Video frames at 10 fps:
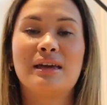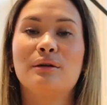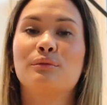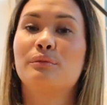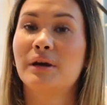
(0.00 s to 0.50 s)

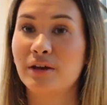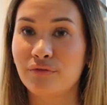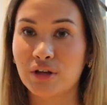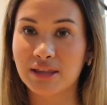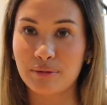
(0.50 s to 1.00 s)
get rid
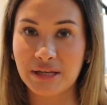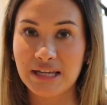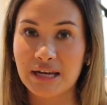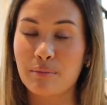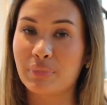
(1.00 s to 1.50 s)
of your
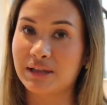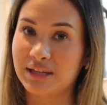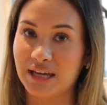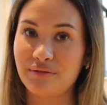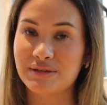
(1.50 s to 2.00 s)
limiting
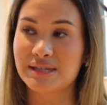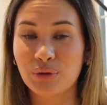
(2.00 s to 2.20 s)
beliefs.